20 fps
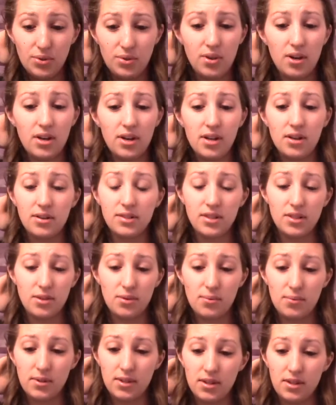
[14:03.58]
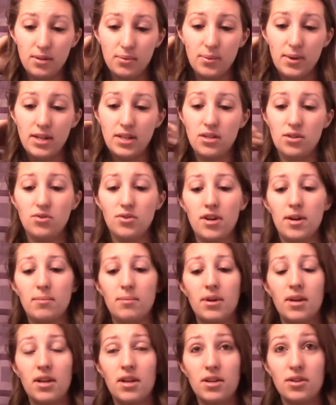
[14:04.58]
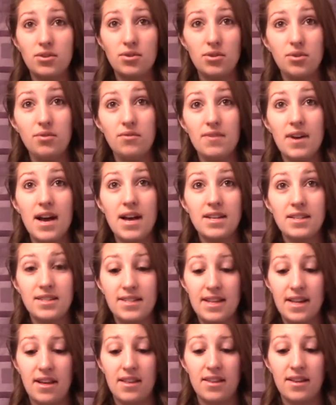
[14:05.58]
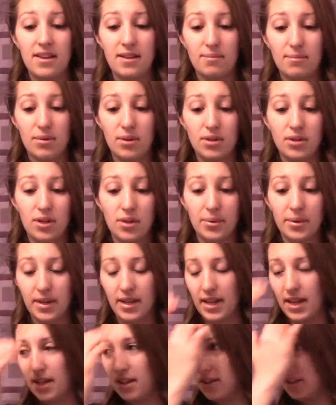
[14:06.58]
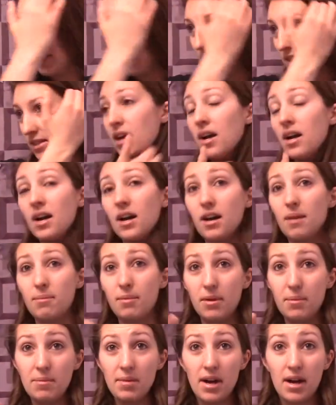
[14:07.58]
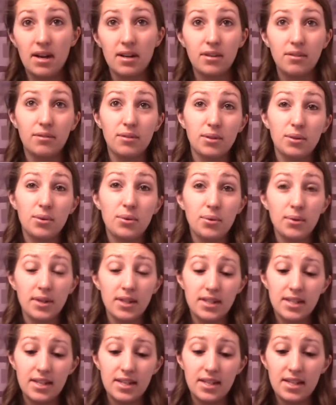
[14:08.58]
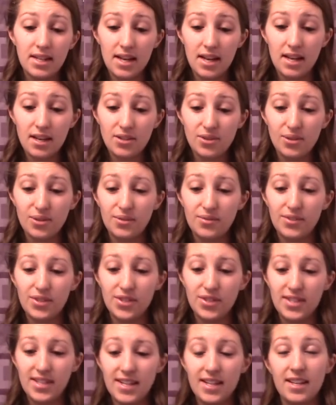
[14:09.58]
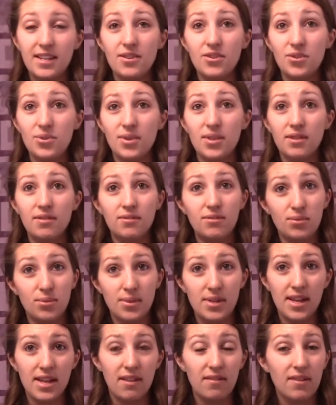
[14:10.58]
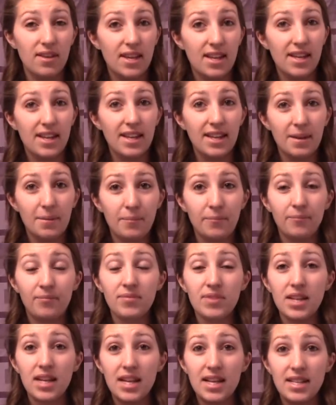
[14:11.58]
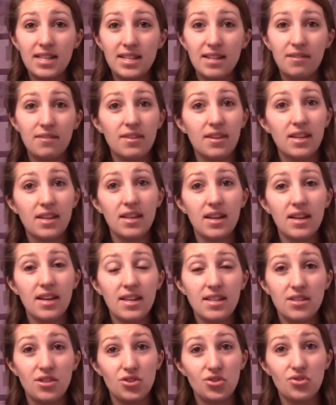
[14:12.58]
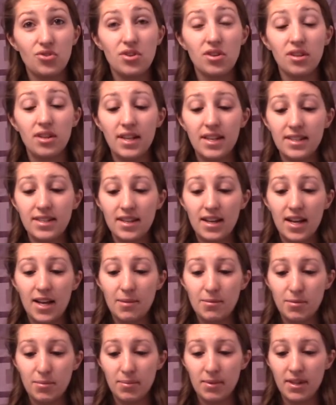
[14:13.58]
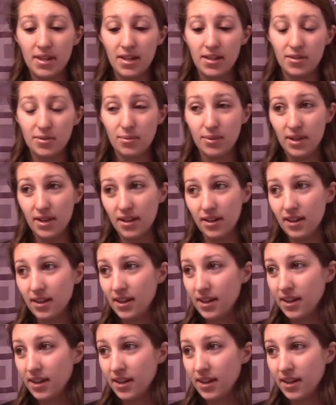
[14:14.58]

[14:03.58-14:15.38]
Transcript: cardio because I don't want the weight to drop too fast now that I'm on lower calories, but I'm not going to record today, so hopefully you did enjoy the full day of eating. It definitely is a struggle at times, but that's where,